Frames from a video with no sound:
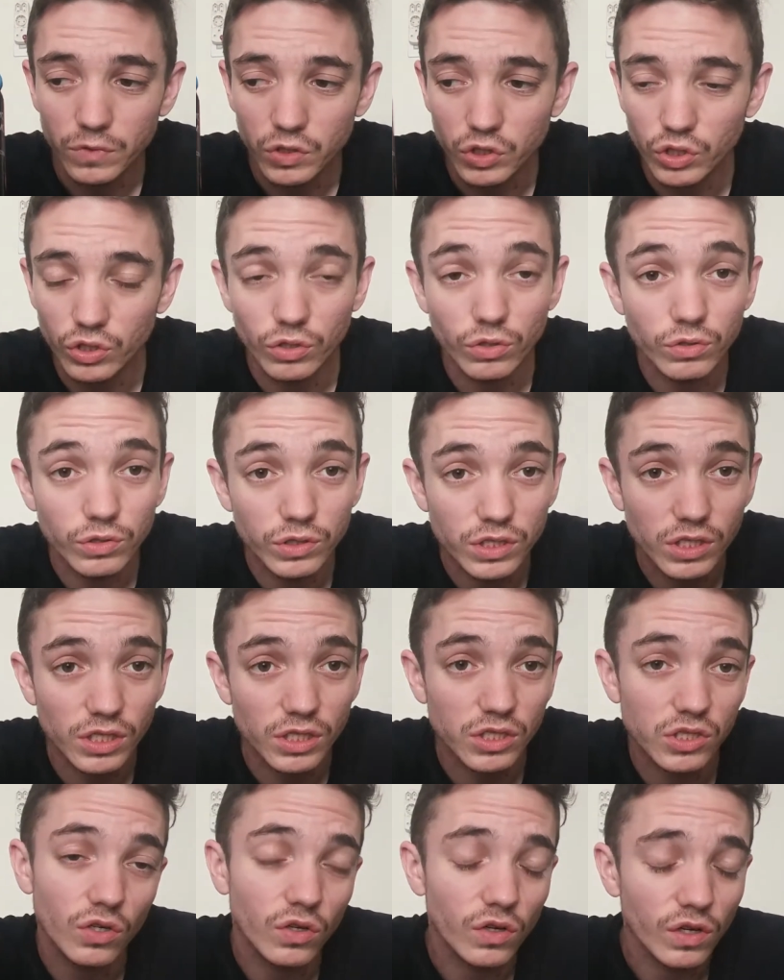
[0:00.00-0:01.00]
to use this.
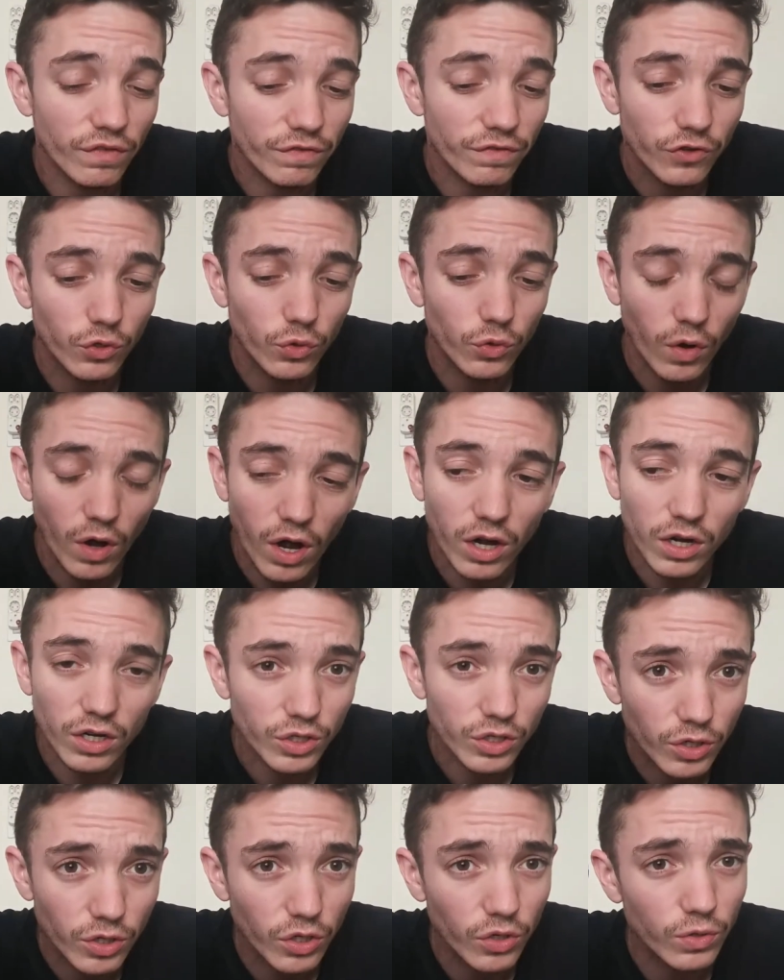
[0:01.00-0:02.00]
So if you are
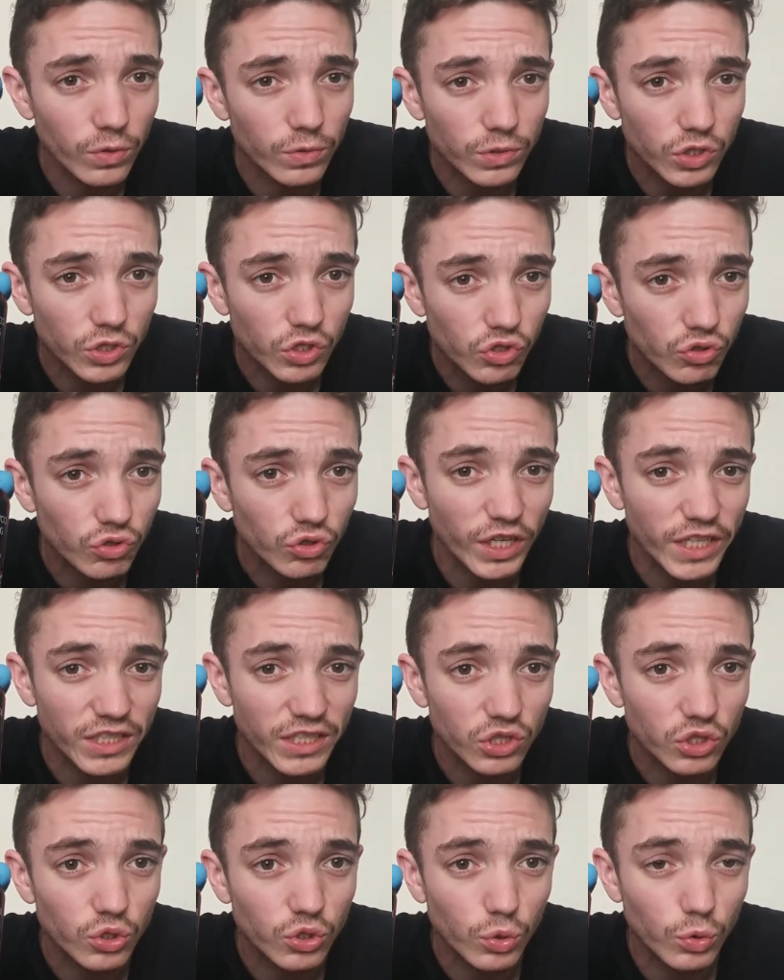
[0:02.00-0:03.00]
gonna go straight
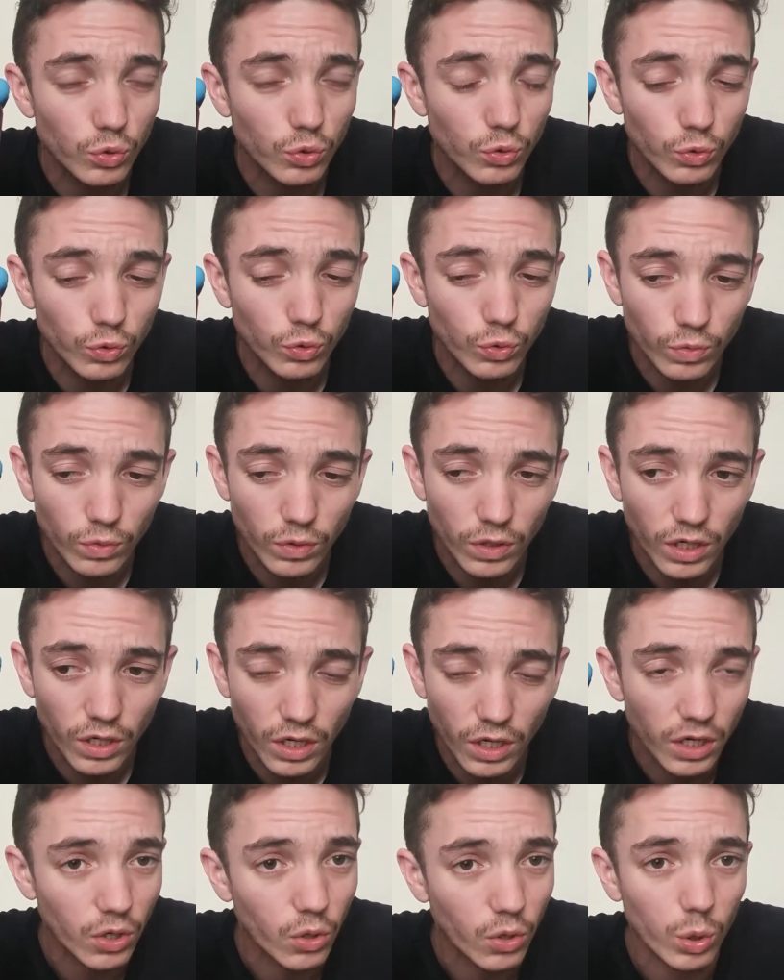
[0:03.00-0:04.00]
to,
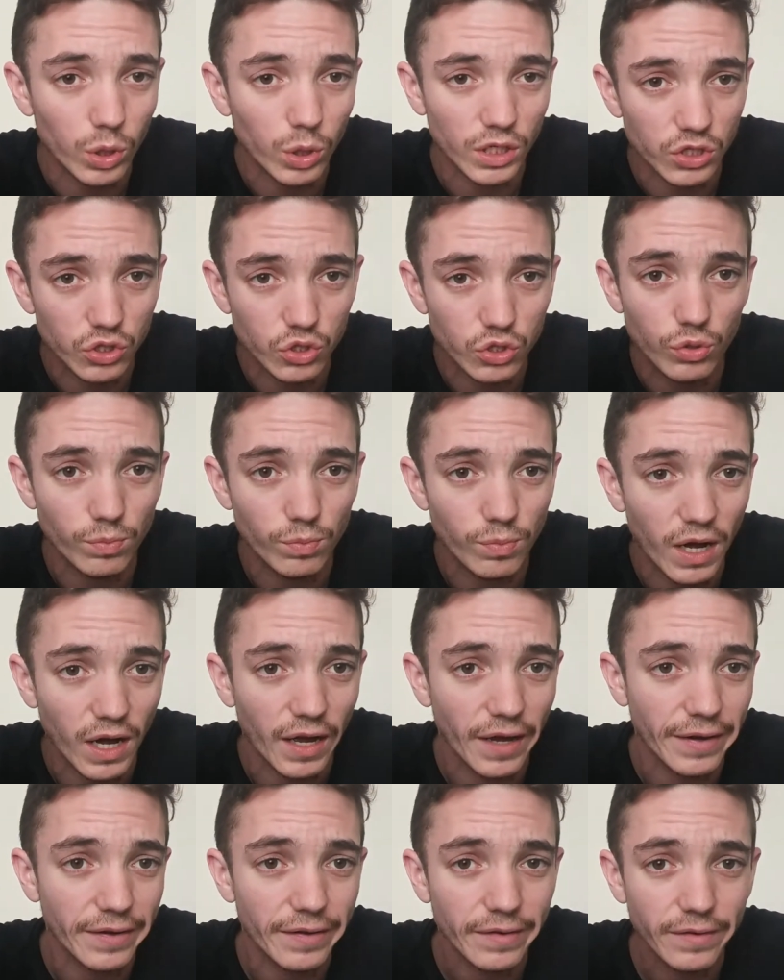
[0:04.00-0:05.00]
according to
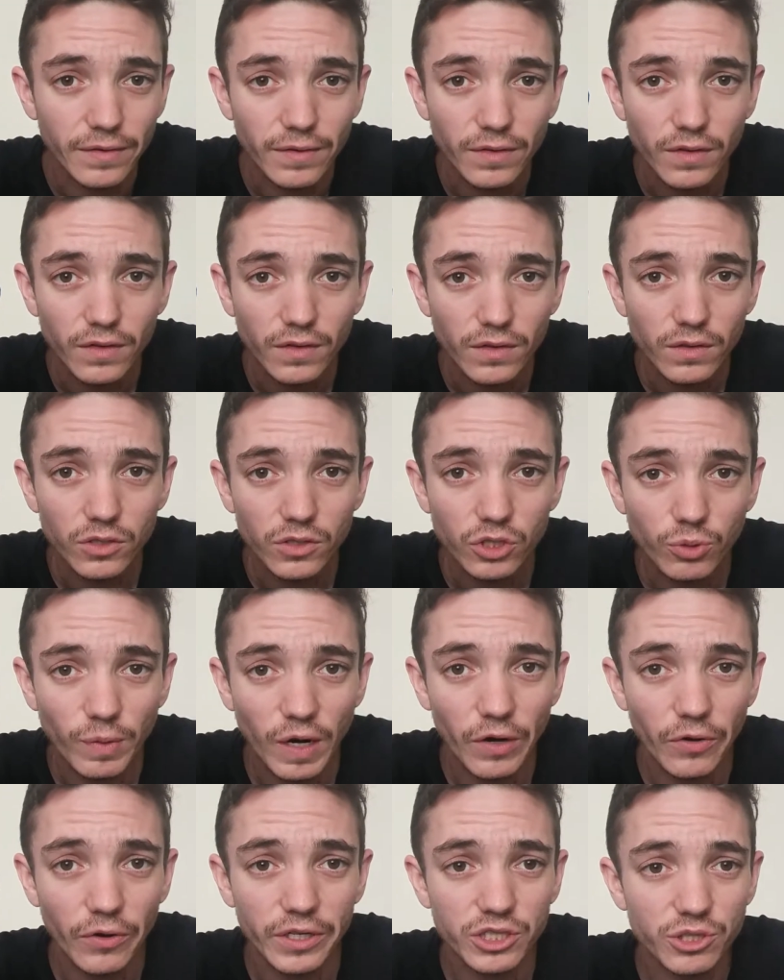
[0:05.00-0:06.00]
my
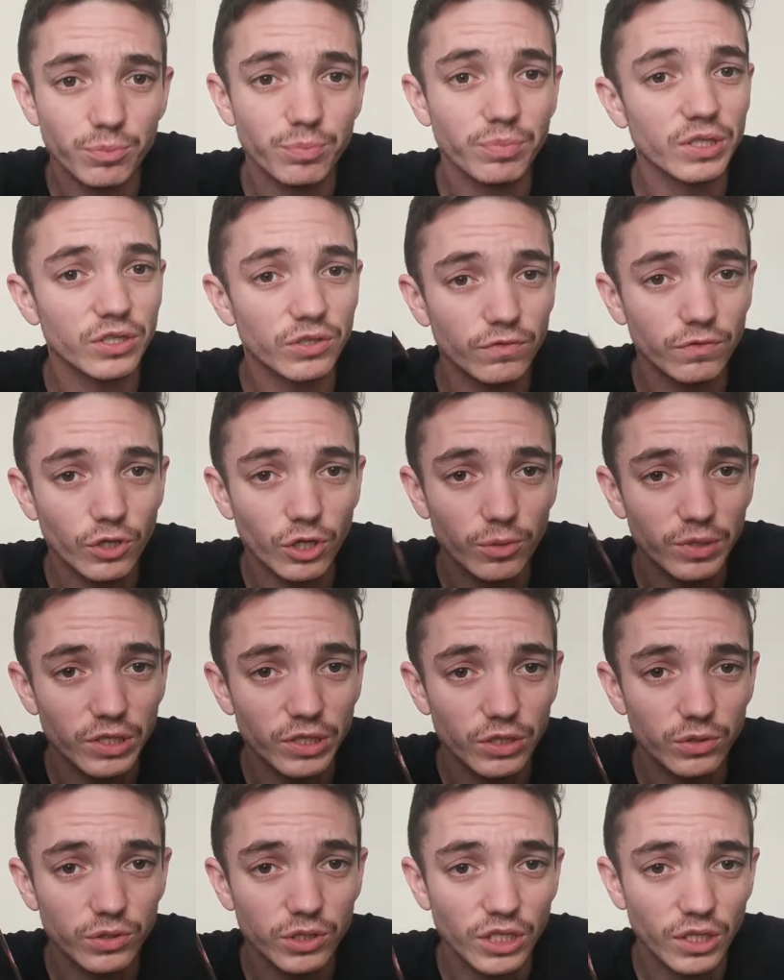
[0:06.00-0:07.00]
recipe, you've got to be
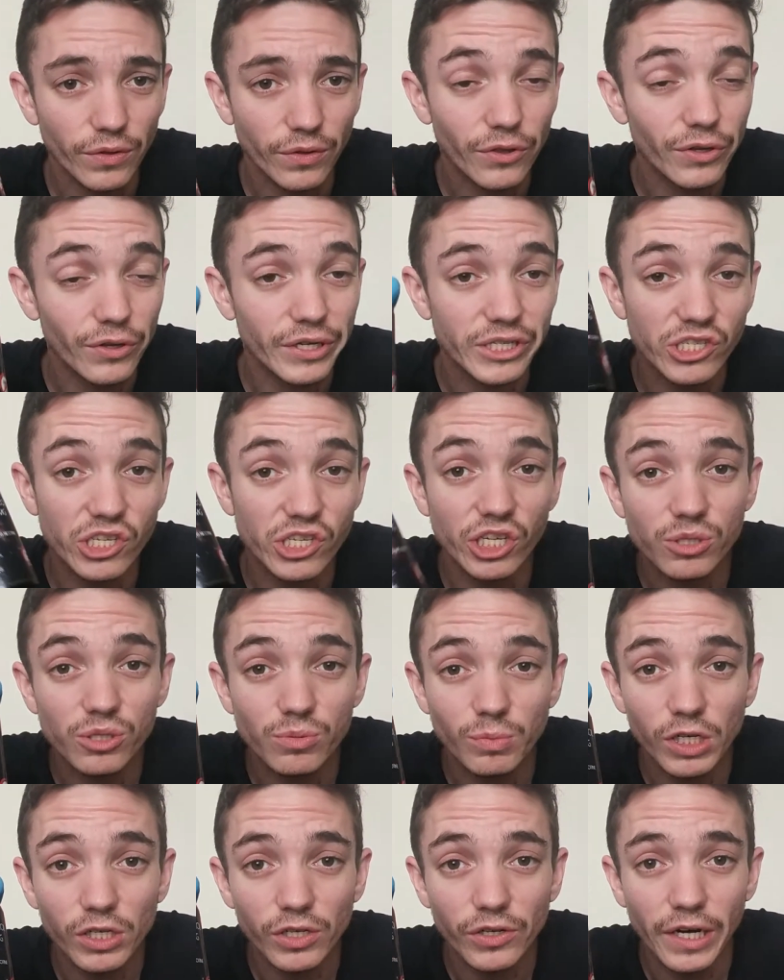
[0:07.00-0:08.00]
using 36
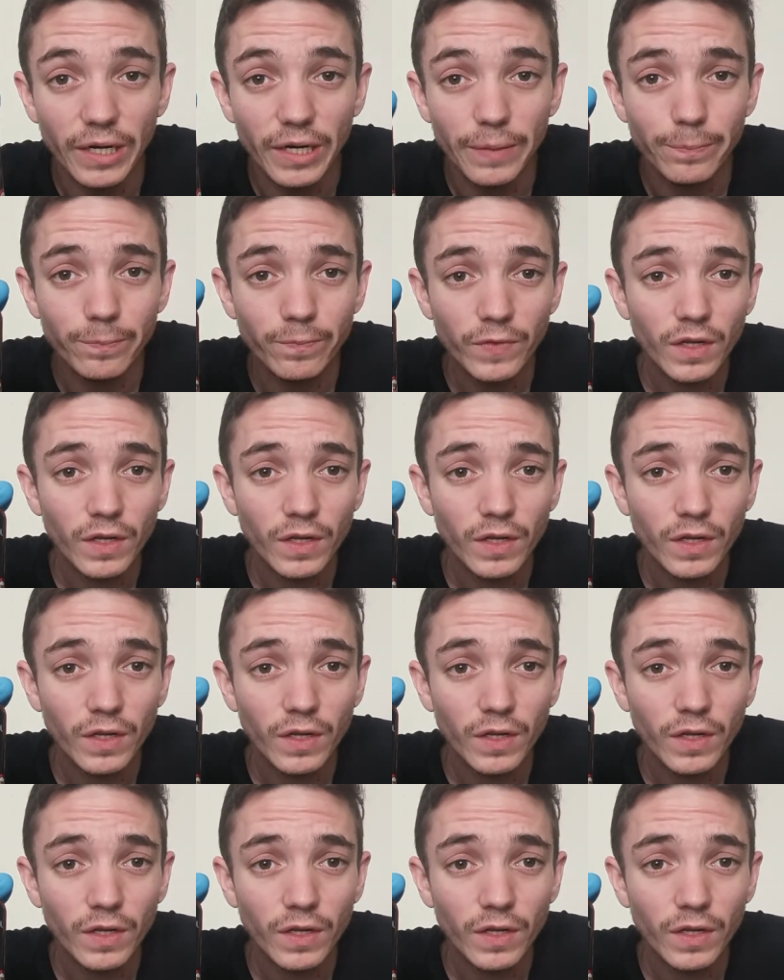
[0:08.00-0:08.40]
milligram.